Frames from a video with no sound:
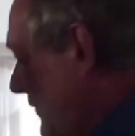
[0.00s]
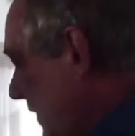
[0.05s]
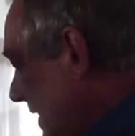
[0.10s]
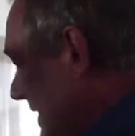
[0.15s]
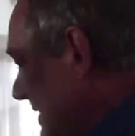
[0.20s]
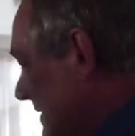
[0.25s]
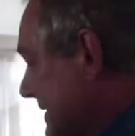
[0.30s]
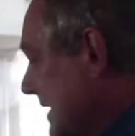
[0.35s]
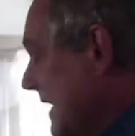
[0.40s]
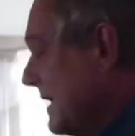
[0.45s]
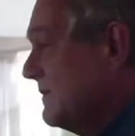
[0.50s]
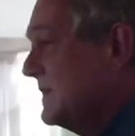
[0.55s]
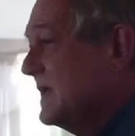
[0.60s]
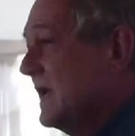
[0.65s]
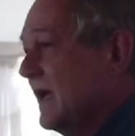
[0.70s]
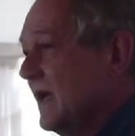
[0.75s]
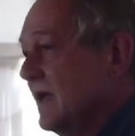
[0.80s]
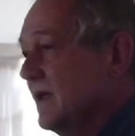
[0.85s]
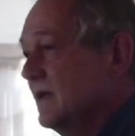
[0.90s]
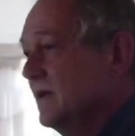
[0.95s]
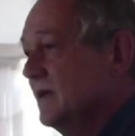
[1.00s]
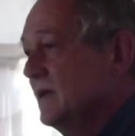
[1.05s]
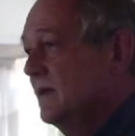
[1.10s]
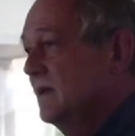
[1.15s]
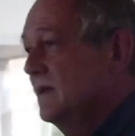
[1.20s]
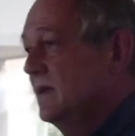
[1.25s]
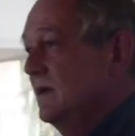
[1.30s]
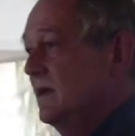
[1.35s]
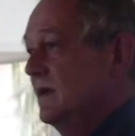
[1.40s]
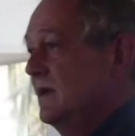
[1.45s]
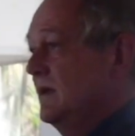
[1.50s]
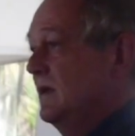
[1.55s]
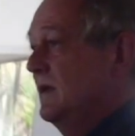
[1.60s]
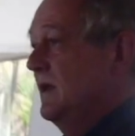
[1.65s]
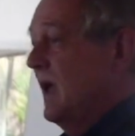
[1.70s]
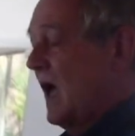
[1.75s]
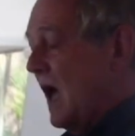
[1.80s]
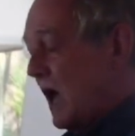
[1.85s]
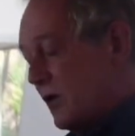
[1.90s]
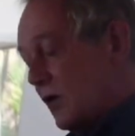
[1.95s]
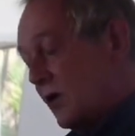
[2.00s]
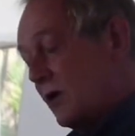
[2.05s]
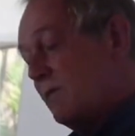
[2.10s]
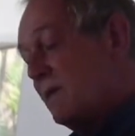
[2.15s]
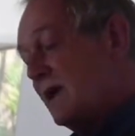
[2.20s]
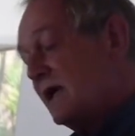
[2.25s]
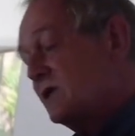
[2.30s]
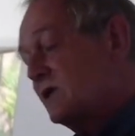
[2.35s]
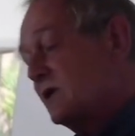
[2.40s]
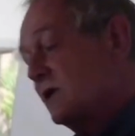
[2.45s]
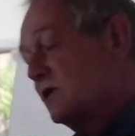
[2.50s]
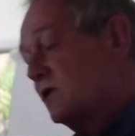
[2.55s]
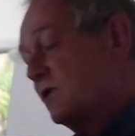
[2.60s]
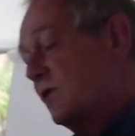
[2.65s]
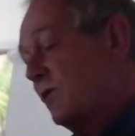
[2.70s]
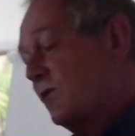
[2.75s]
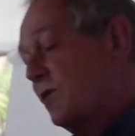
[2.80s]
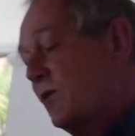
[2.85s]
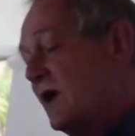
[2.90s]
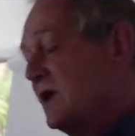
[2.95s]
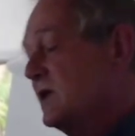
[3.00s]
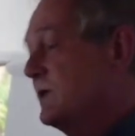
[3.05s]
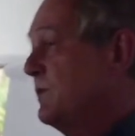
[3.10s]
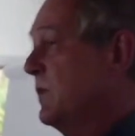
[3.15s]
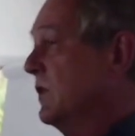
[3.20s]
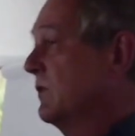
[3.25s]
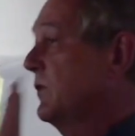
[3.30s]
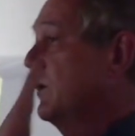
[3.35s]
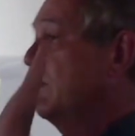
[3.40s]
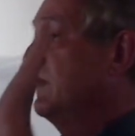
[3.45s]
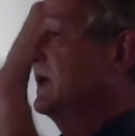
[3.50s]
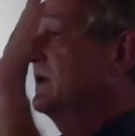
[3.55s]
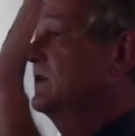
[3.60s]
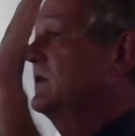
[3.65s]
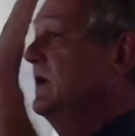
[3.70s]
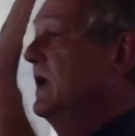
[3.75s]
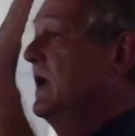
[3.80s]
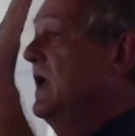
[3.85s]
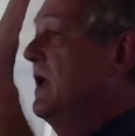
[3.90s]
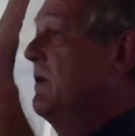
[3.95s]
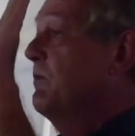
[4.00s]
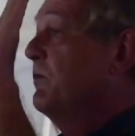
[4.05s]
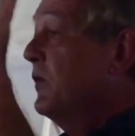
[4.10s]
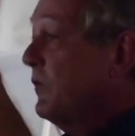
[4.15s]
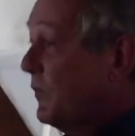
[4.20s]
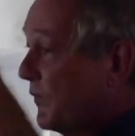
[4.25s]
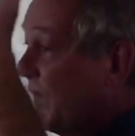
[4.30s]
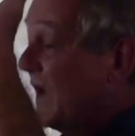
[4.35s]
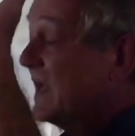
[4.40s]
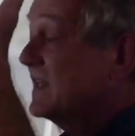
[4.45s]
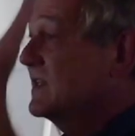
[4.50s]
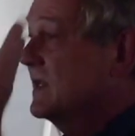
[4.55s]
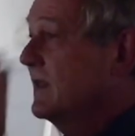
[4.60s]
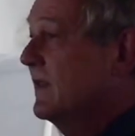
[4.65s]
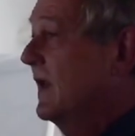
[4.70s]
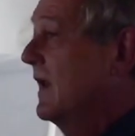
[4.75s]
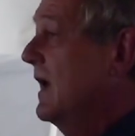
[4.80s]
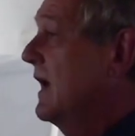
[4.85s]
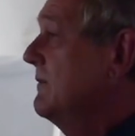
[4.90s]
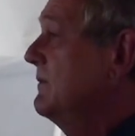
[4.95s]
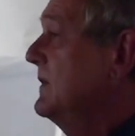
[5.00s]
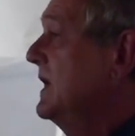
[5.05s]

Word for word: very same day, I got a message from Facebook from a professor that I